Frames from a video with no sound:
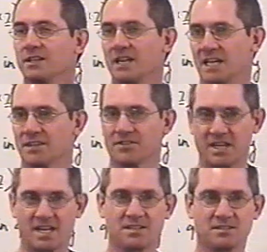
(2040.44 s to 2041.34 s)
and
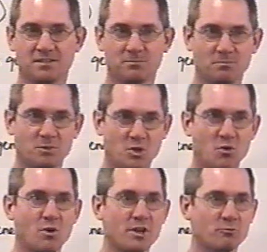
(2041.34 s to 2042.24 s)
that
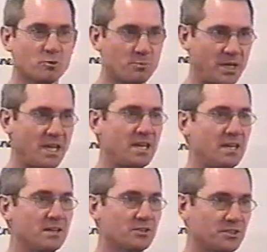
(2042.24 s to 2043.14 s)
coin will pay
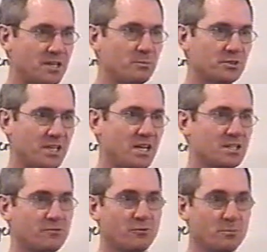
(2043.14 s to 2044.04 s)
the temple tax
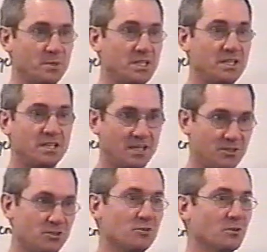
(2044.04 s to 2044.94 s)
for me and
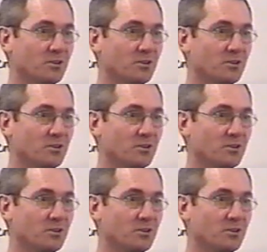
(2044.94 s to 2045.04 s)
you.